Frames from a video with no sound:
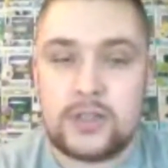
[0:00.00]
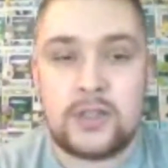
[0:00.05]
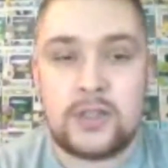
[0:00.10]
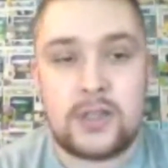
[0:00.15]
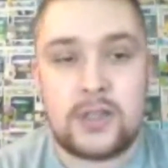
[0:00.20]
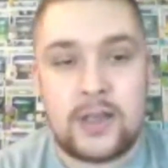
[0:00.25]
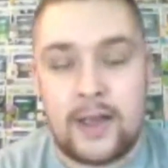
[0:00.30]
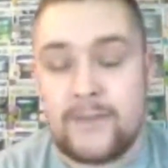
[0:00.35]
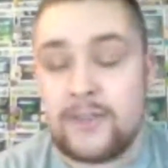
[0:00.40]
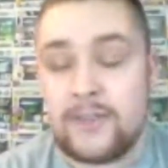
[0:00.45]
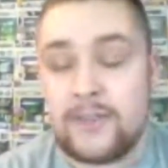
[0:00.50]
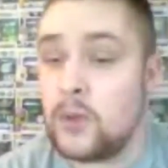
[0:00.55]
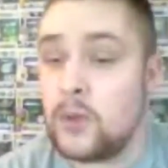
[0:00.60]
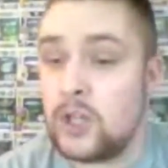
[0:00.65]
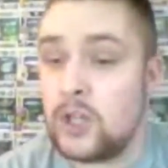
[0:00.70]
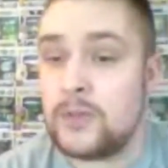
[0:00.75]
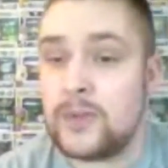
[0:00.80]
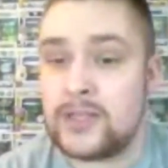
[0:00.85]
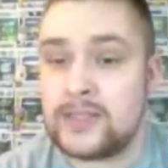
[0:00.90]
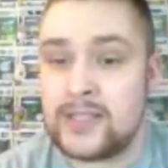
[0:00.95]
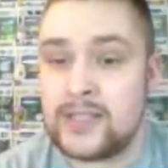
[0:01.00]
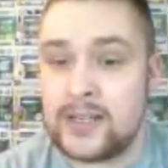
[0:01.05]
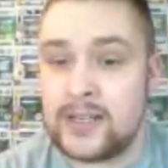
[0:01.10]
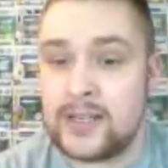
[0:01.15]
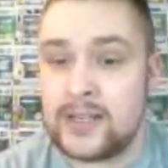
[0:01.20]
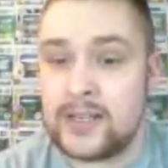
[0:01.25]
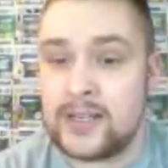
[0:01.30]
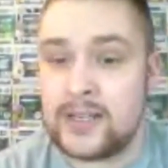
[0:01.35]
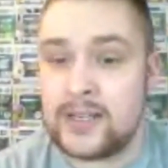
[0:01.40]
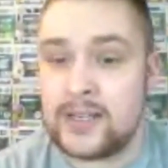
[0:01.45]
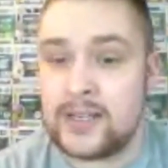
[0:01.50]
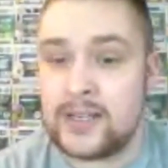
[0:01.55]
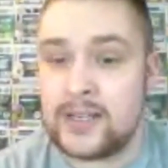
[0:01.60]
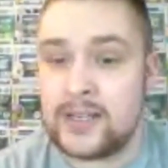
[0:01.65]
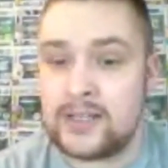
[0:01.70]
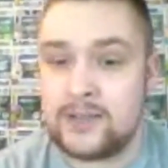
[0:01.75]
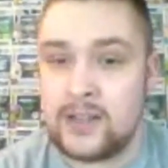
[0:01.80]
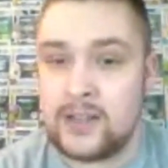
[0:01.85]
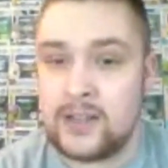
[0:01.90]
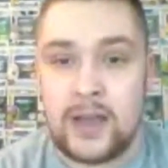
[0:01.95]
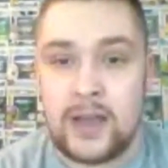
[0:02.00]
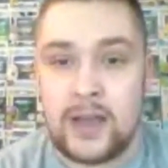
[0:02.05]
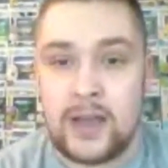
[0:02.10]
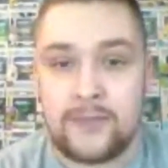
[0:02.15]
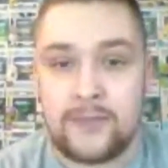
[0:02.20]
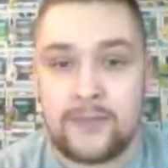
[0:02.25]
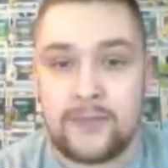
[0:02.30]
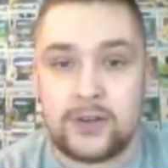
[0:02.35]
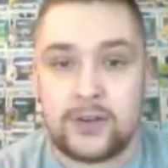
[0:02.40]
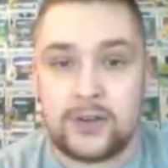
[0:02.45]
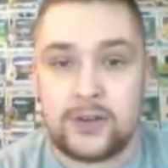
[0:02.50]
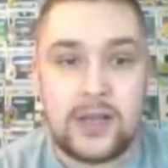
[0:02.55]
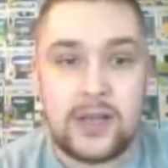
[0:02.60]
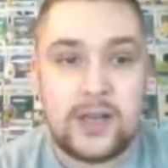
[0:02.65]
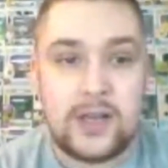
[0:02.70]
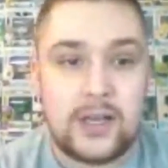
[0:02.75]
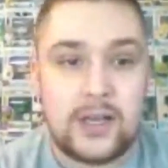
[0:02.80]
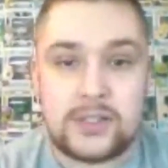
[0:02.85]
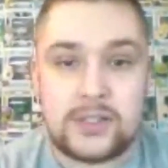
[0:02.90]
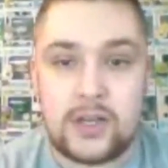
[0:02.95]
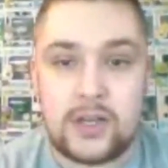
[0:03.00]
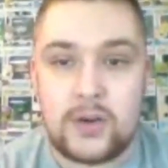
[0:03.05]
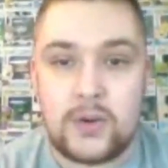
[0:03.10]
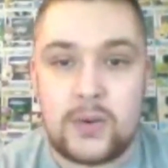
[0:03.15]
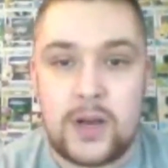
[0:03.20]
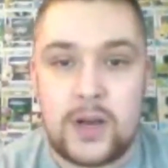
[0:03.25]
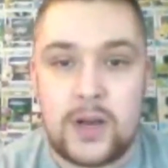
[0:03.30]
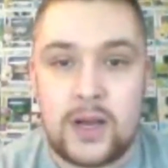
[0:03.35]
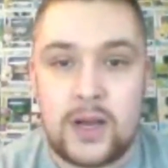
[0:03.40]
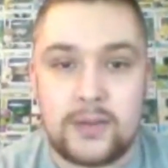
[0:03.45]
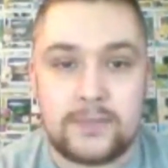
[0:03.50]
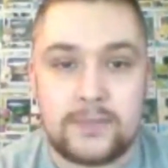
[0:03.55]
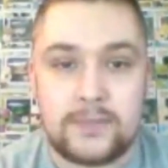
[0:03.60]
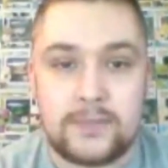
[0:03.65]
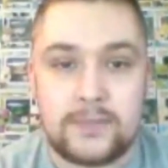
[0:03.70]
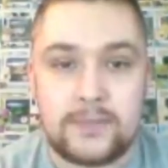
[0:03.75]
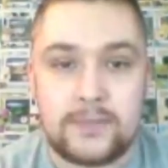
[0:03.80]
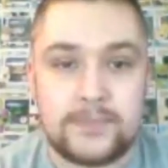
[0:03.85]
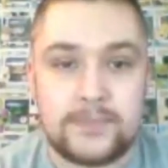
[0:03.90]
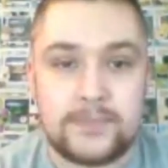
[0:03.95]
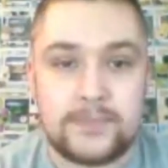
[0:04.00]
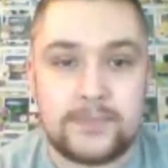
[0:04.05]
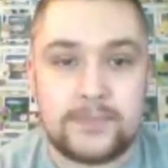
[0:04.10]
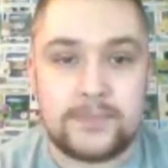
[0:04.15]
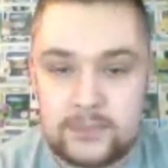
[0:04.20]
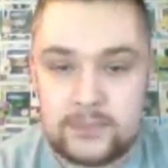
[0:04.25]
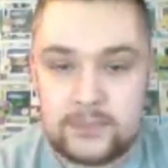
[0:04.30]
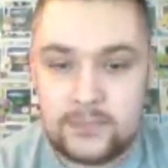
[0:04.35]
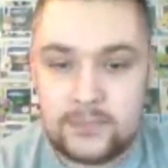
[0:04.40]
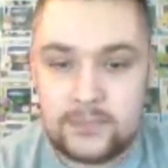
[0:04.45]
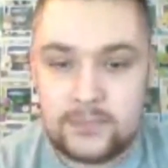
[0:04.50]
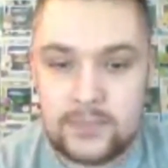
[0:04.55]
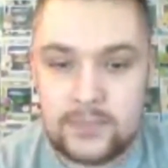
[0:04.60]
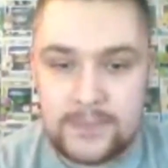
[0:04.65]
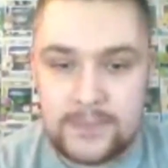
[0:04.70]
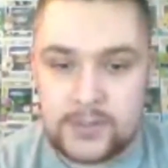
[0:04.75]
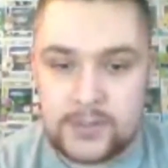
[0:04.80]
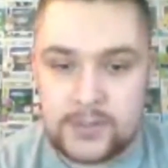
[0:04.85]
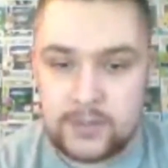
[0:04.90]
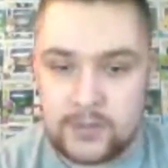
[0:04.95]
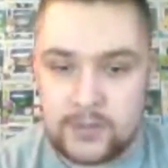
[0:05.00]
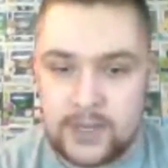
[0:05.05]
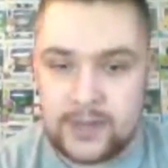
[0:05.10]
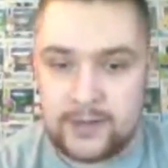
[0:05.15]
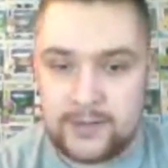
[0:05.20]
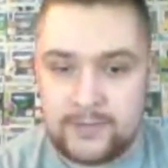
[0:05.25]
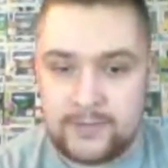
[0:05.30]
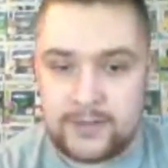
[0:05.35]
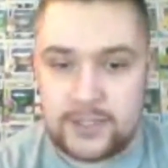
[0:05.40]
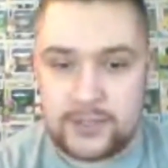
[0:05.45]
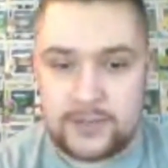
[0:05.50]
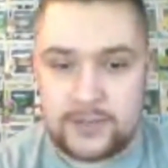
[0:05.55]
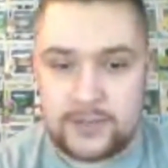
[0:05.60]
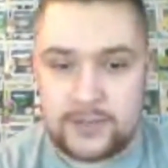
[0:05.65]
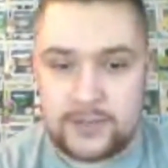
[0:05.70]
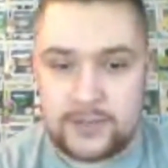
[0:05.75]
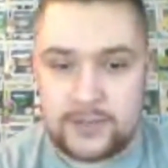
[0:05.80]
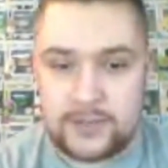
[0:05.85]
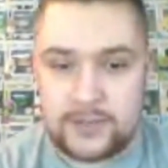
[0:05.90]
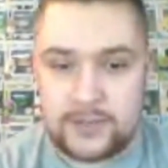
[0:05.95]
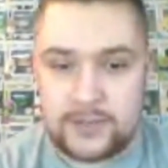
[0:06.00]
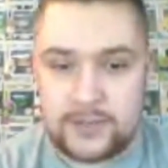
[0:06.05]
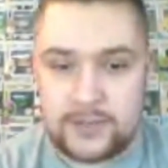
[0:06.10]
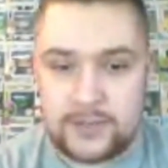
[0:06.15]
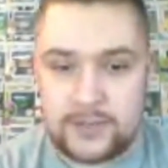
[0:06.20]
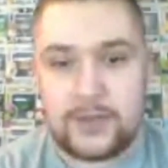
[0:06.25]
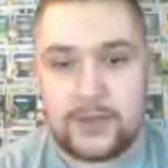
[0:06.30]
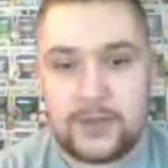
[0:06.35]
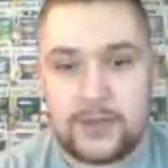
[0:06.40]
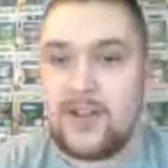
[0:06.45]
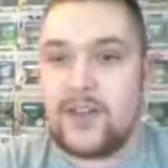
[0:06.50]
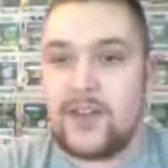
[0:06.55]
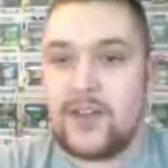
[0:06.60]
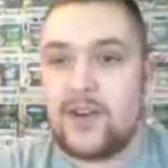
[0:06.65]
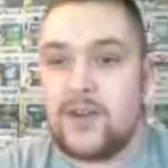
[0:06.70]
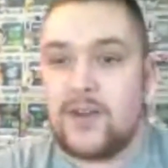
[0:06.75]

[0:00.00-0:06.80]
This is only my second live stream ever, so I'm still kind of just figuring it all out.